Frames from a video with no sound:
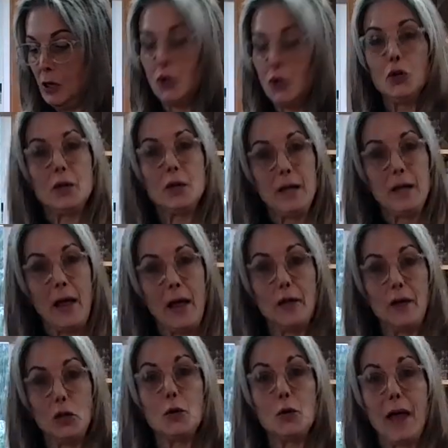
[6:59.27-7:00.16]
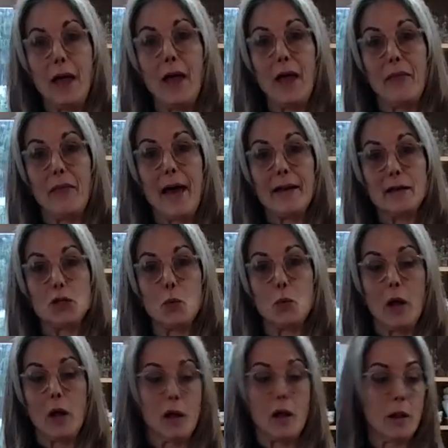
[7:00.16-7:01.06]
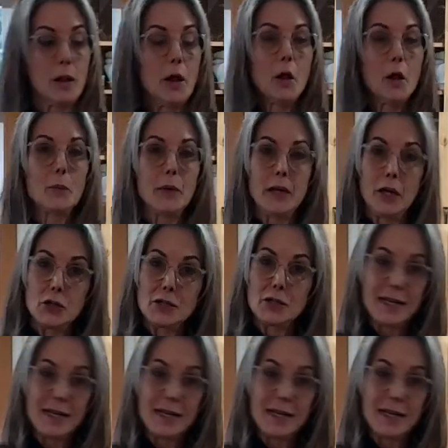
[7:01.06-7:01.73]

You can add that as well. But here's the